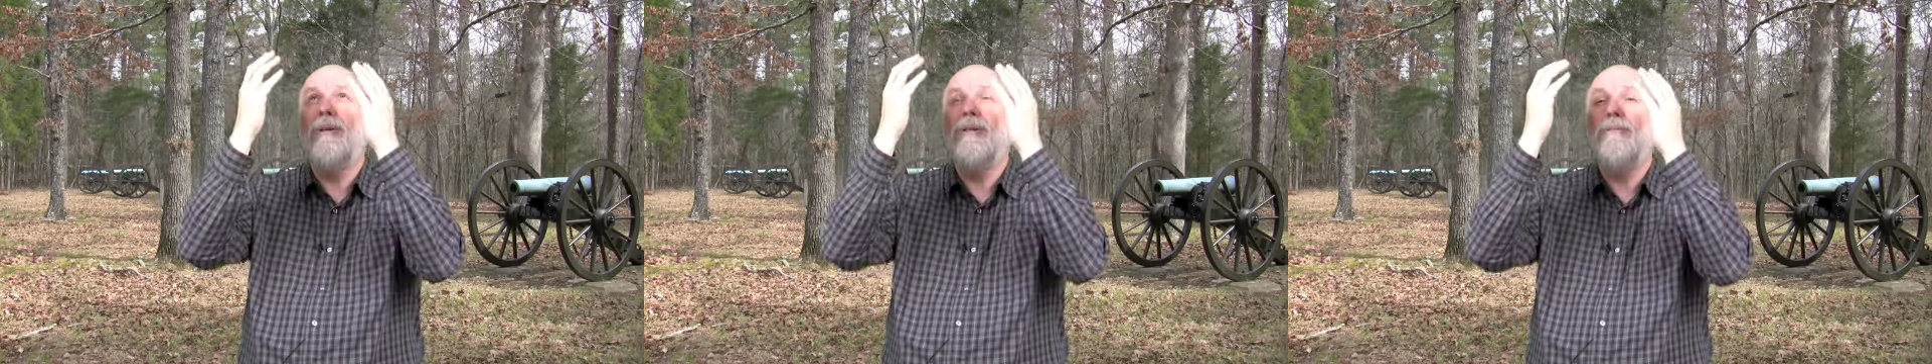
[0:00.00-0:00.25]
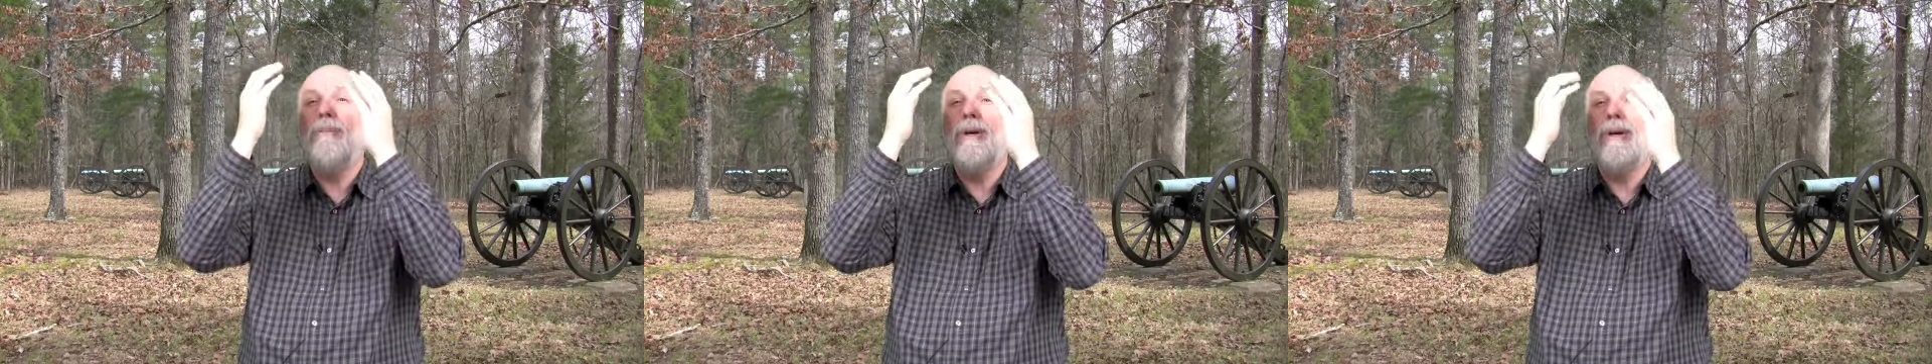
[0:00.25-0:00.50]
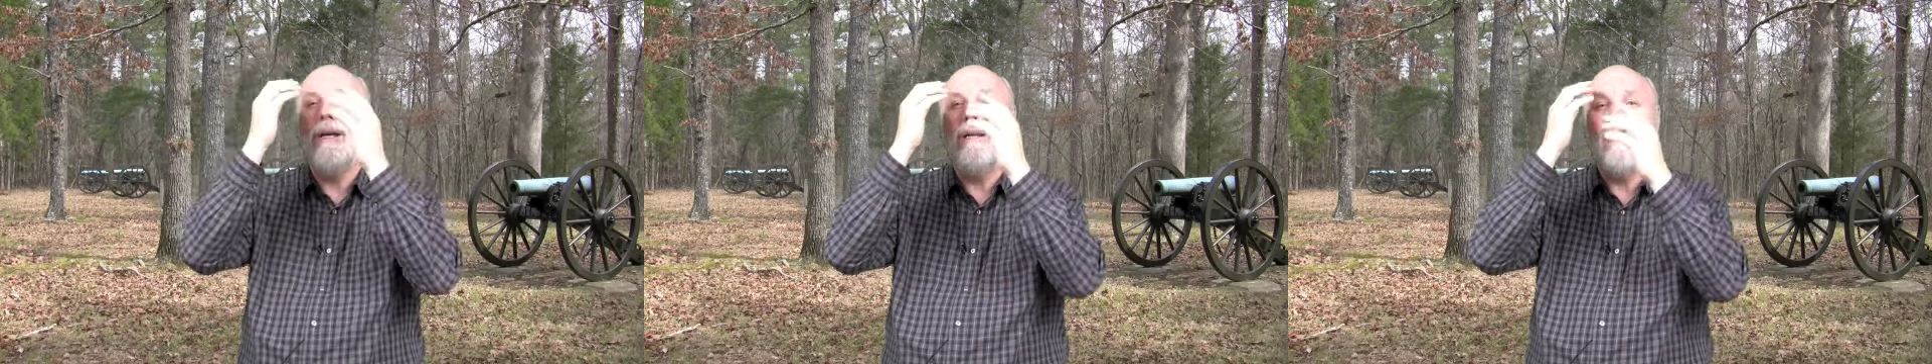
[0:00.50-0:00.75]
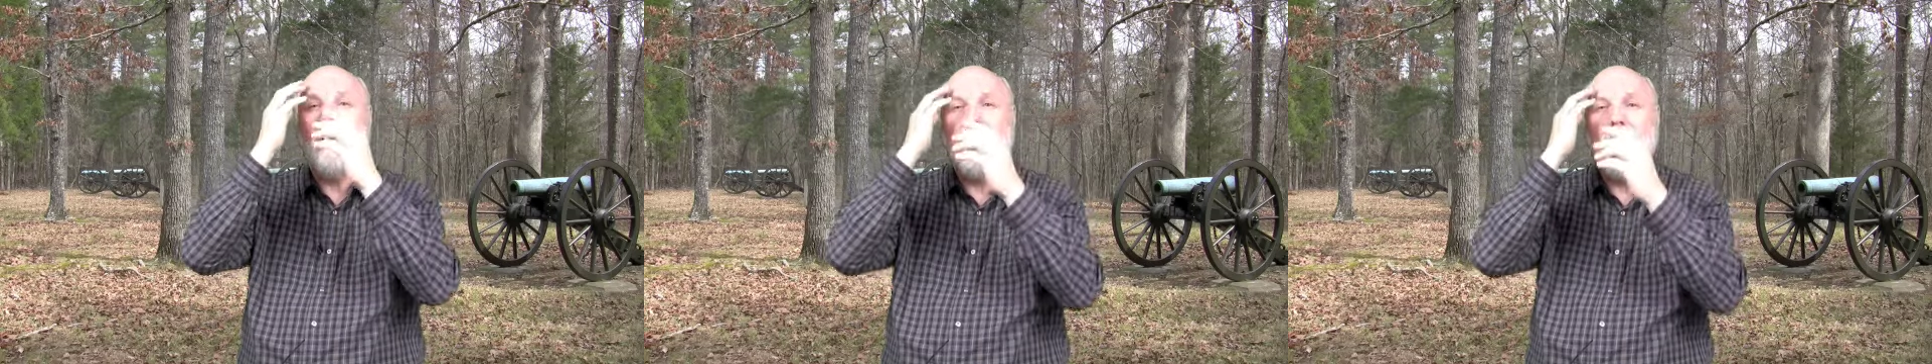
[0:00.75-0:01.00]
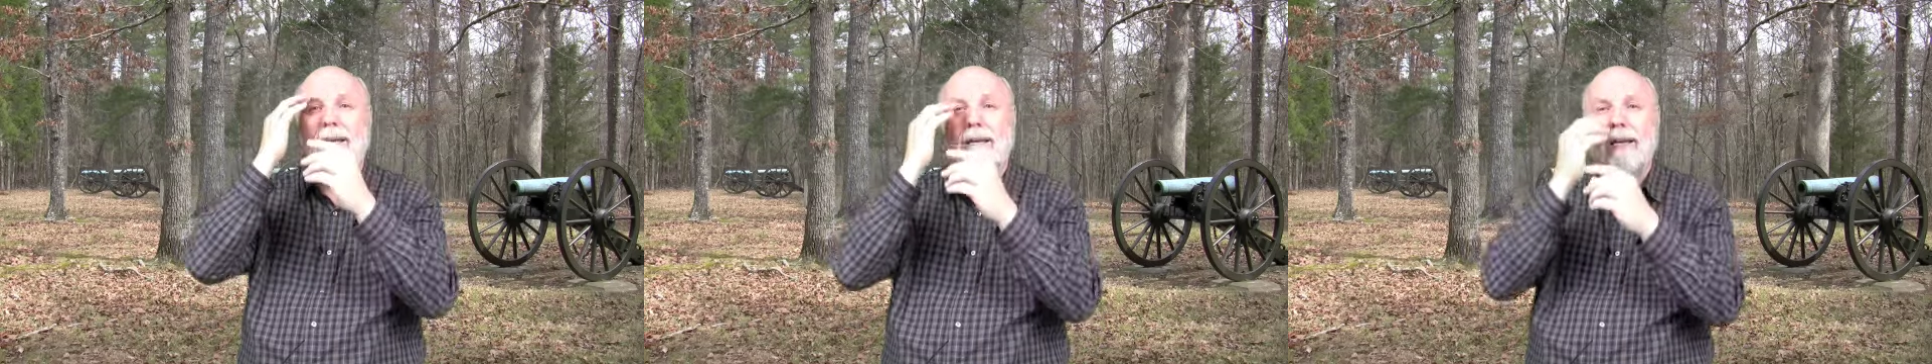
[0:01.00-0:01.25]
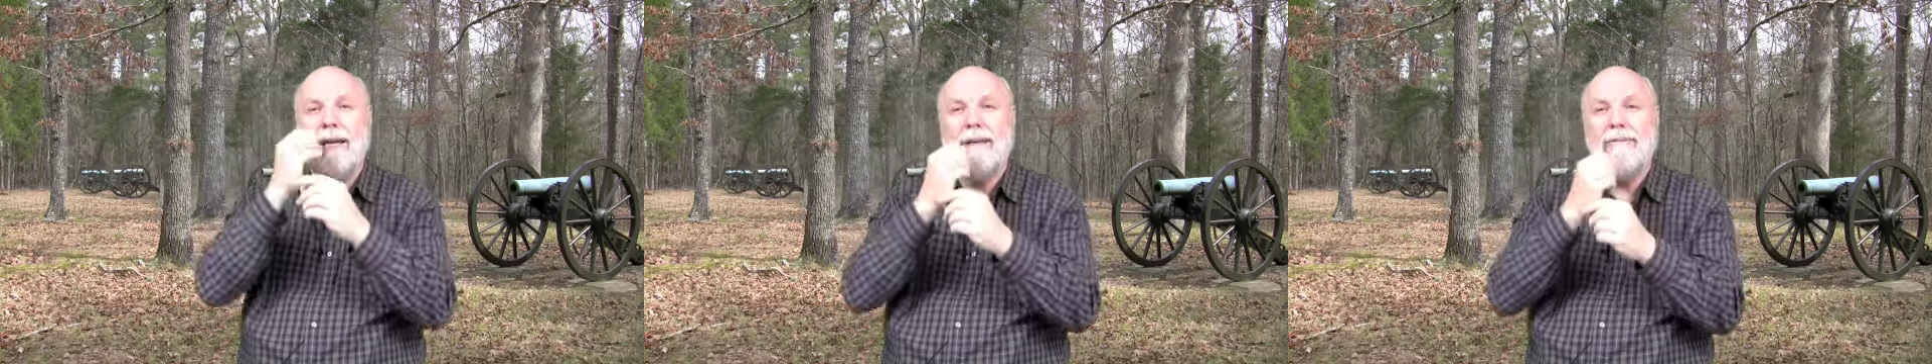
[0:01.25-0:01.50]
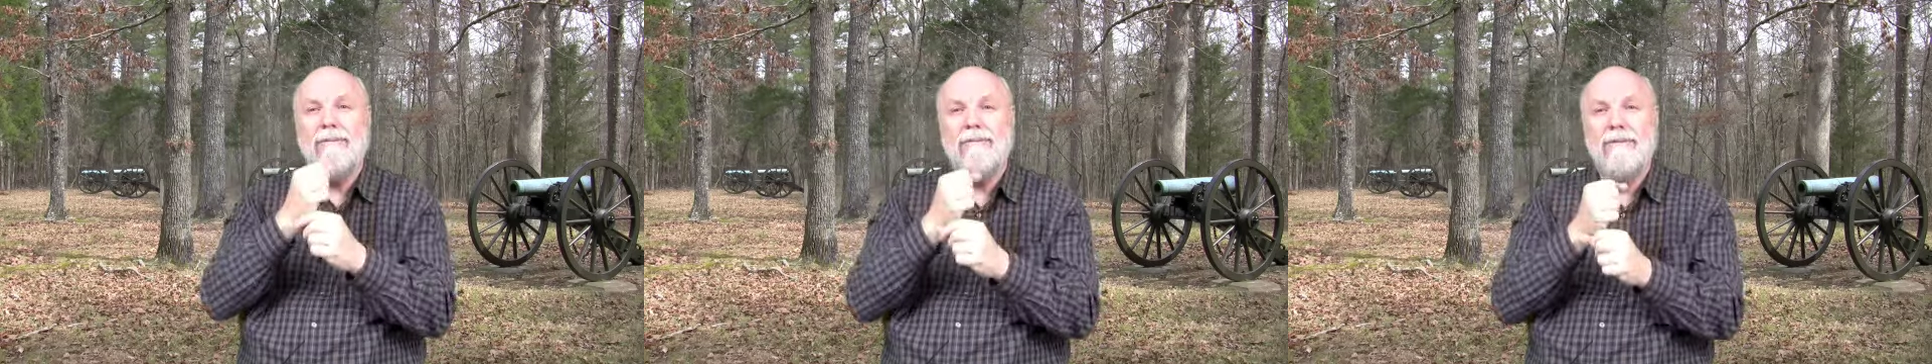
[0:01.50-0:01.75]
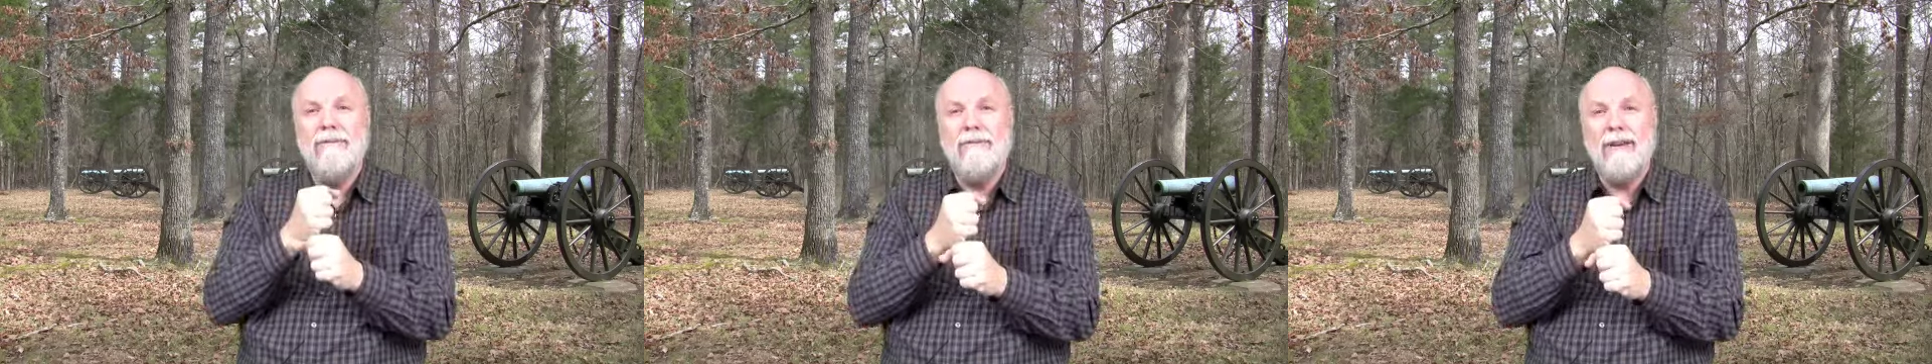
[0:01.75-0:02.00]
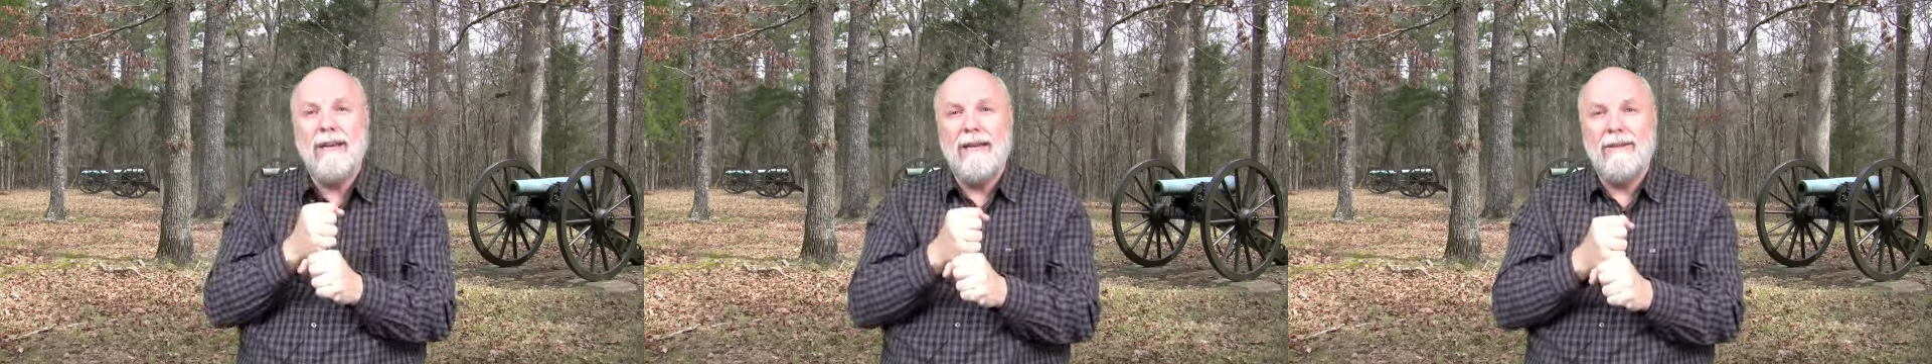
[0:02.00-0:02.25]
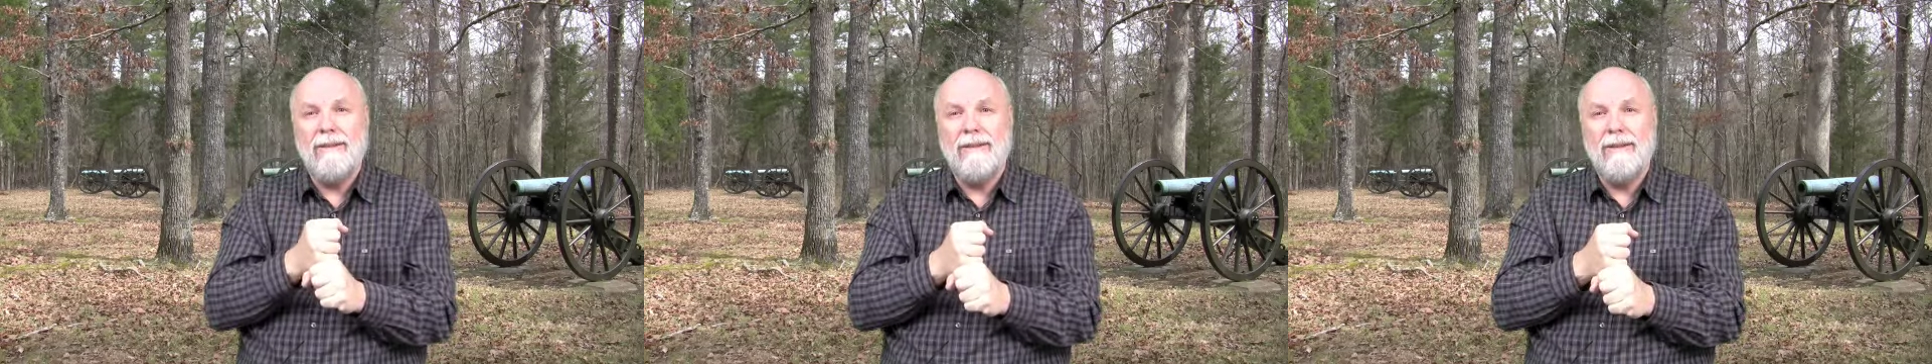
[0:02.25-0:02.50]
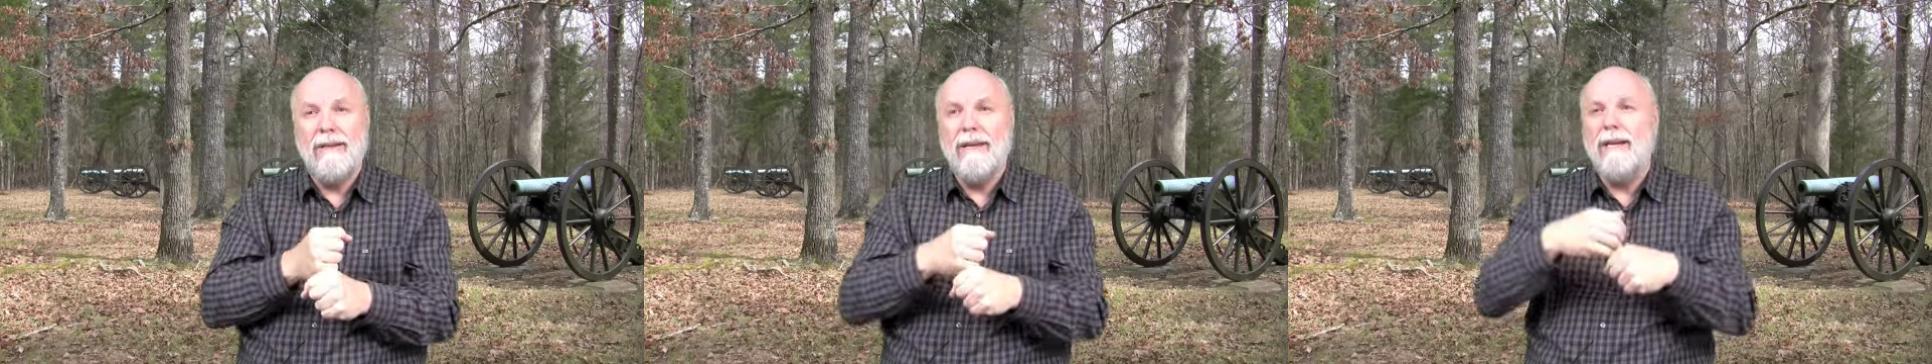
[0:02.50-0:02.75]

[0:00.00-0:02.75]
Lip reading: Spirit and faith.